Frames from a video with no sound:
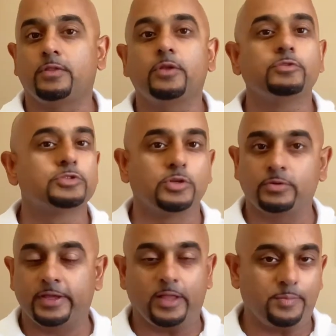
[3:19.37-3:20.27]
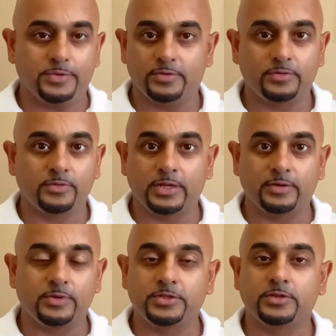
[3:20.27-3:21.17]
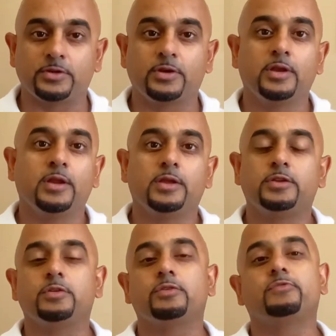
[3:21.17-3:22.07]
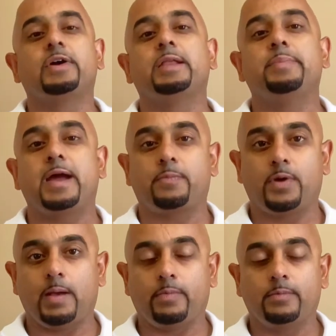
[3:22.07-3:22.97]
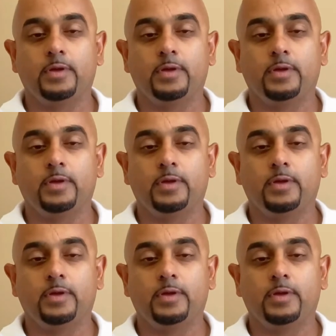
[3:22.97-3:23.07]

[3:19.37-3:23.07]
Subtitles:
Those don't help you when you've got a back problem.